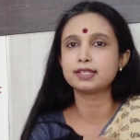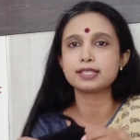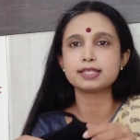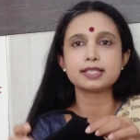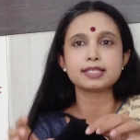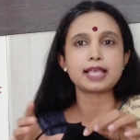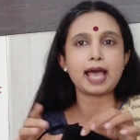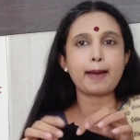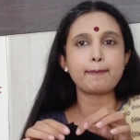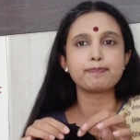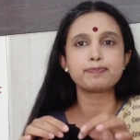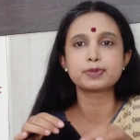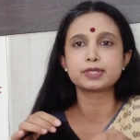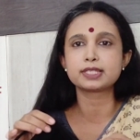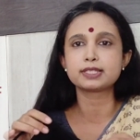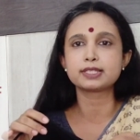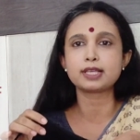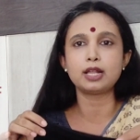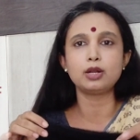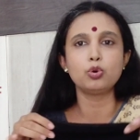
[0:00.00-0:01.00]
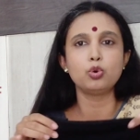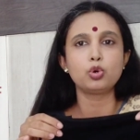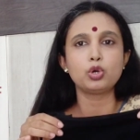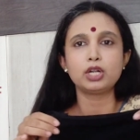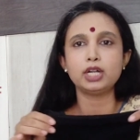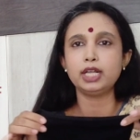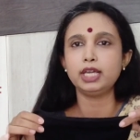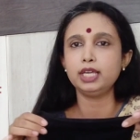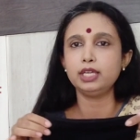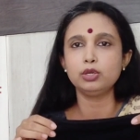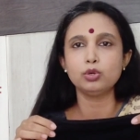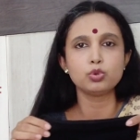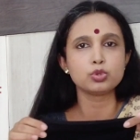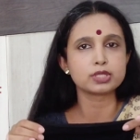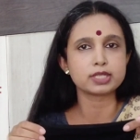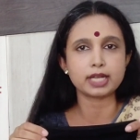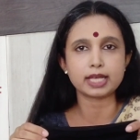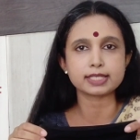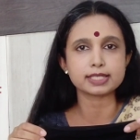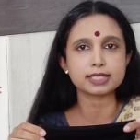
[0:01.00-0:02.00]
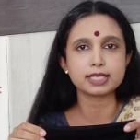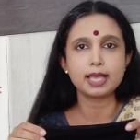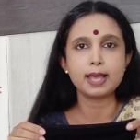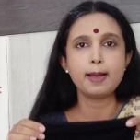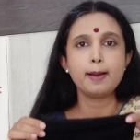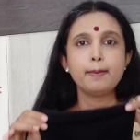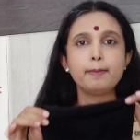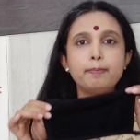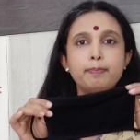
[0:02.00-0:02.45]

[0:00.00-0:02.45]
This is absolutely useless.